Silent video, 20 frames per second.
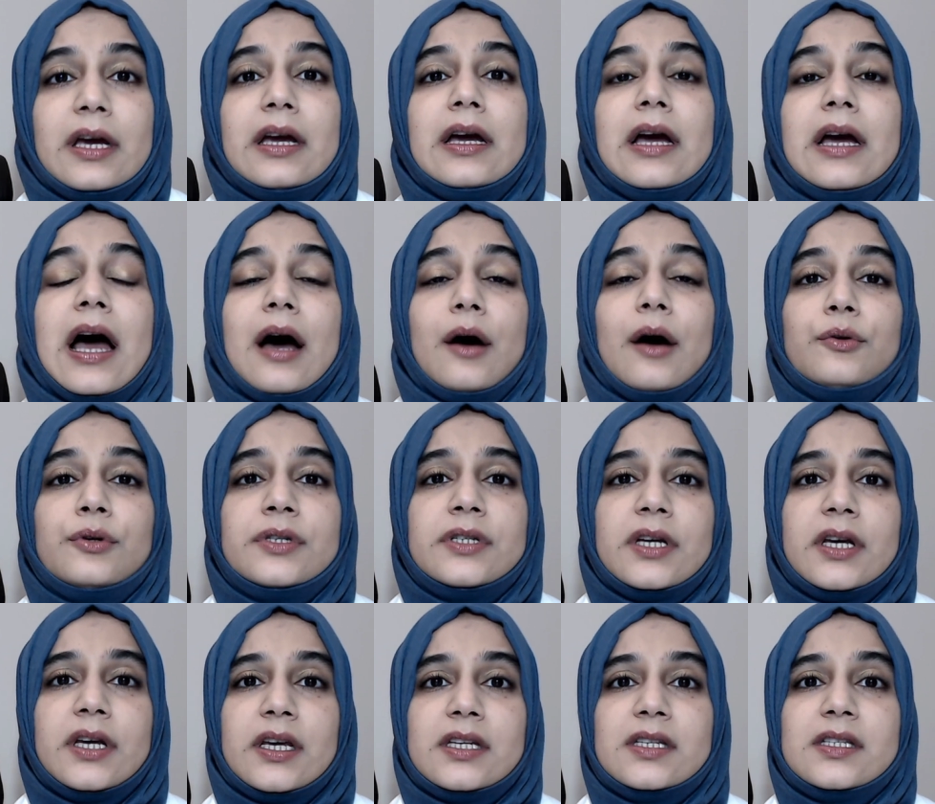Gout
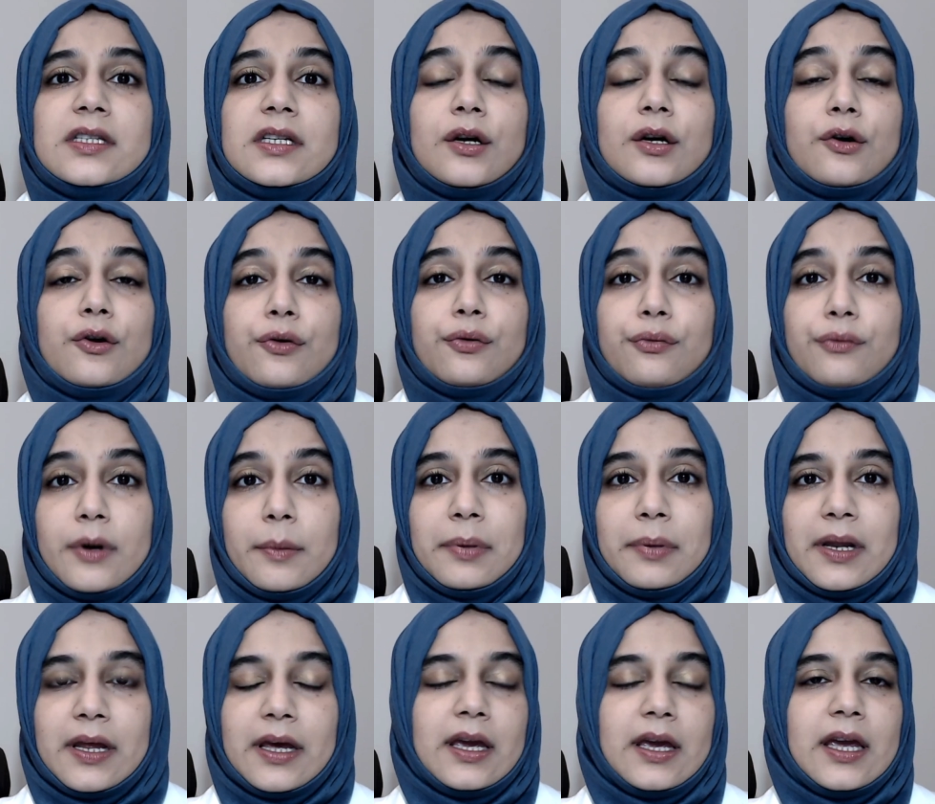is
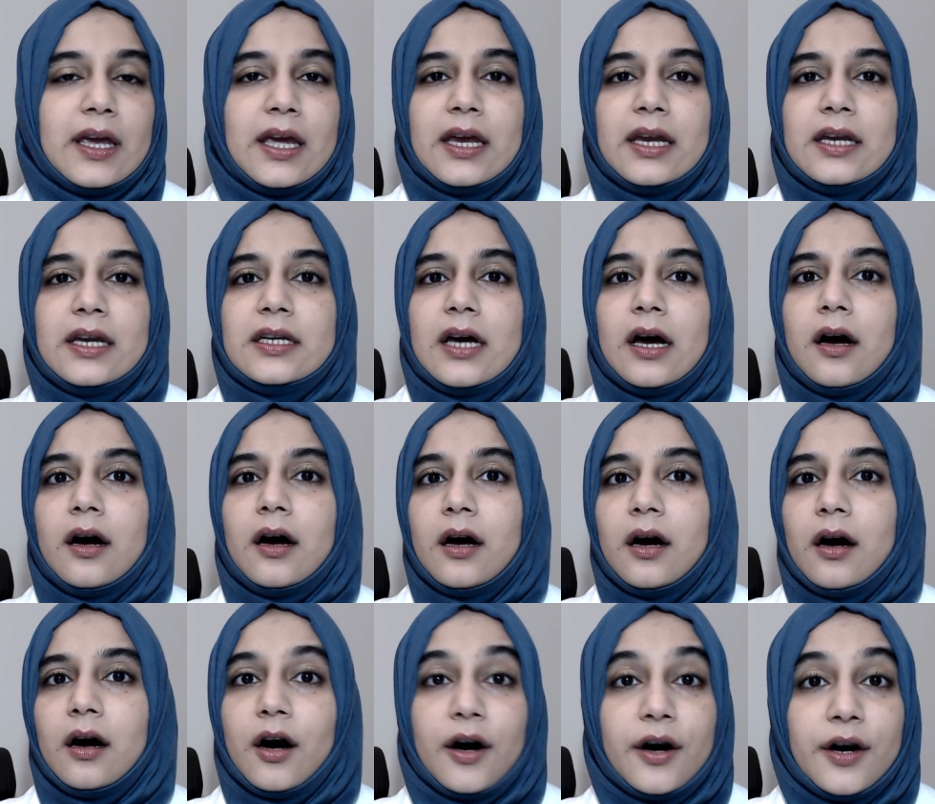crippling. It
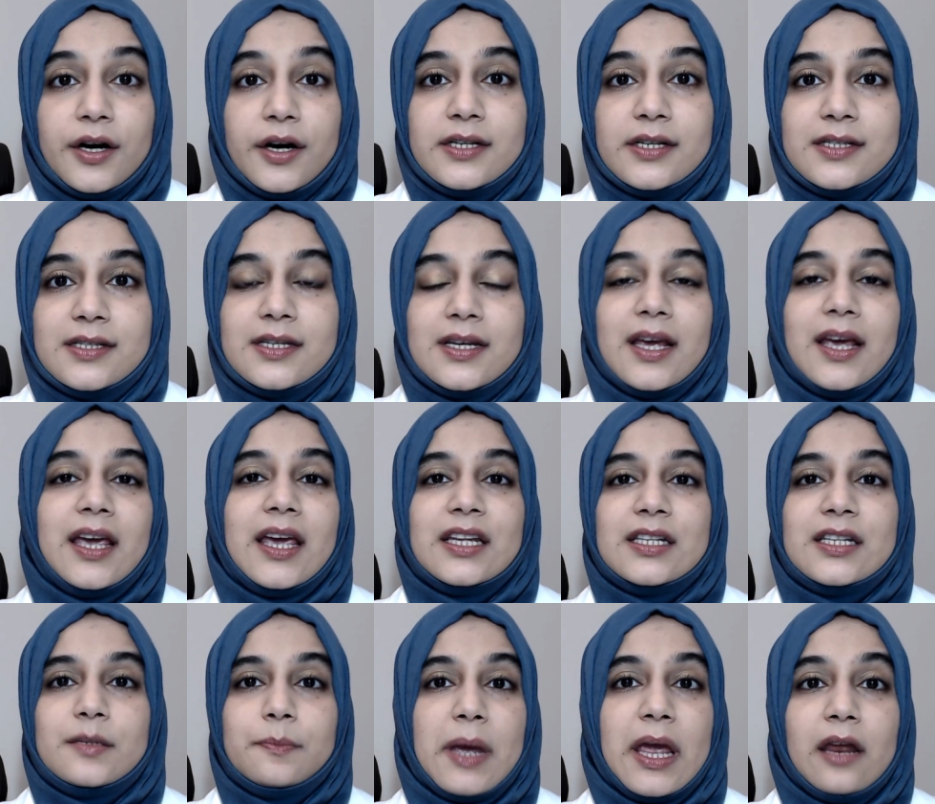hurts,
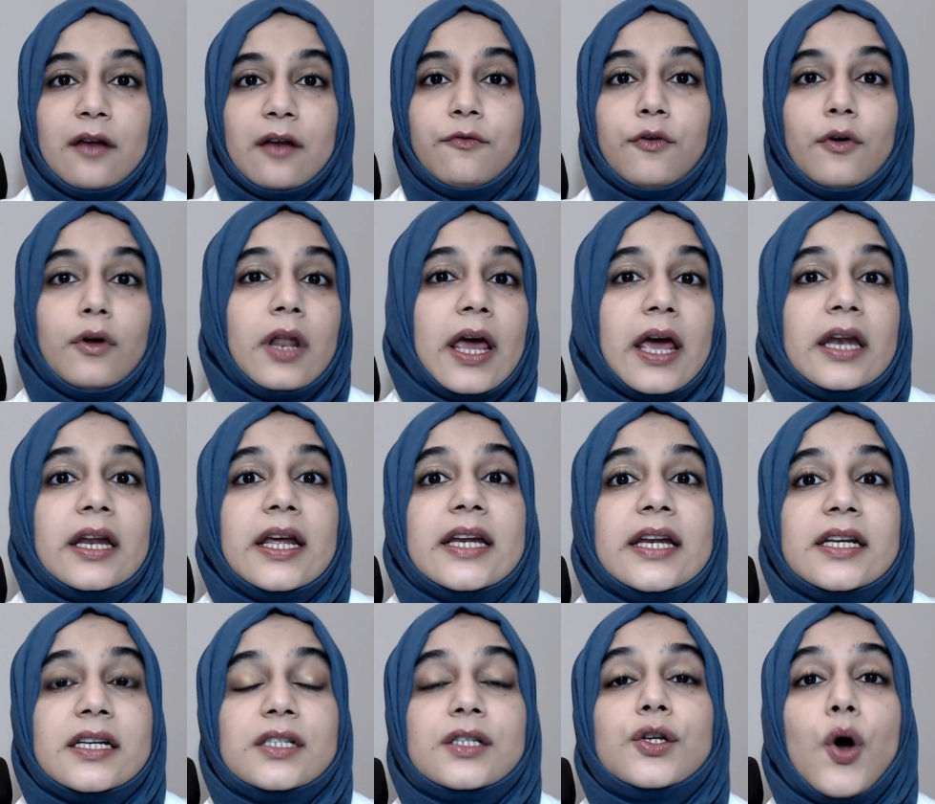it's painful, and it
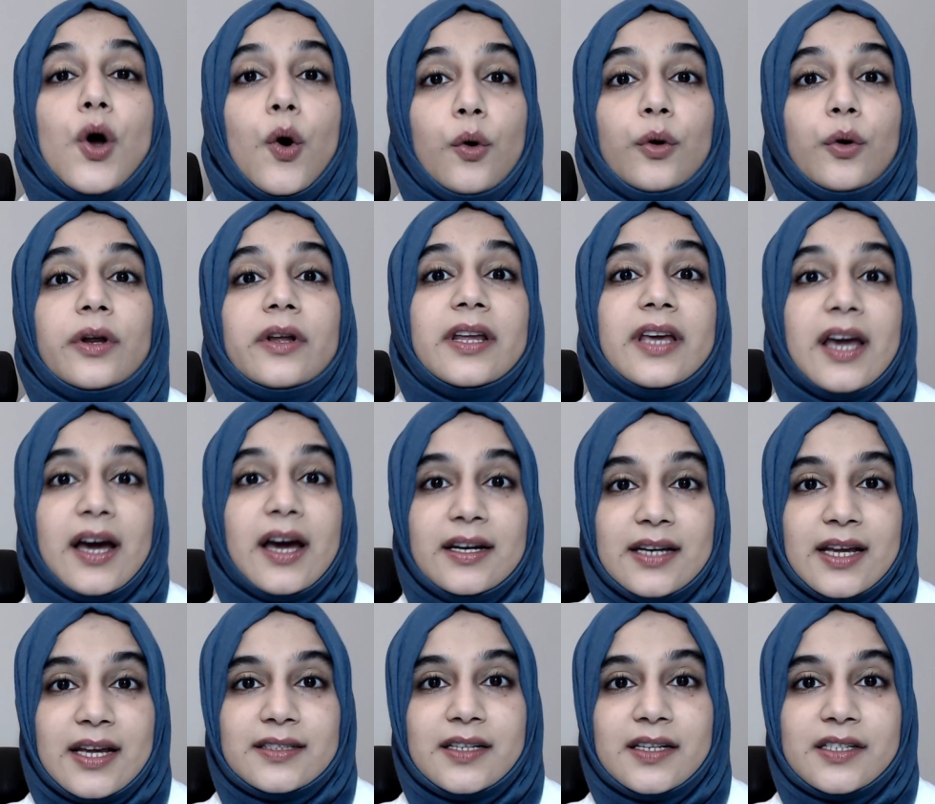is totally
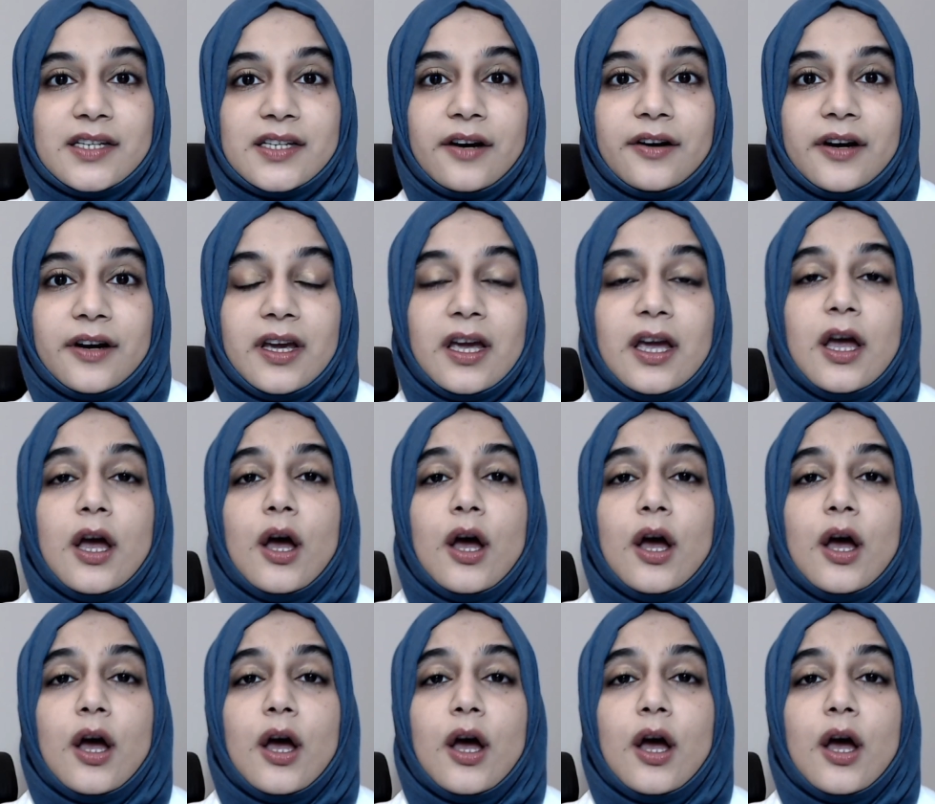unnecessary.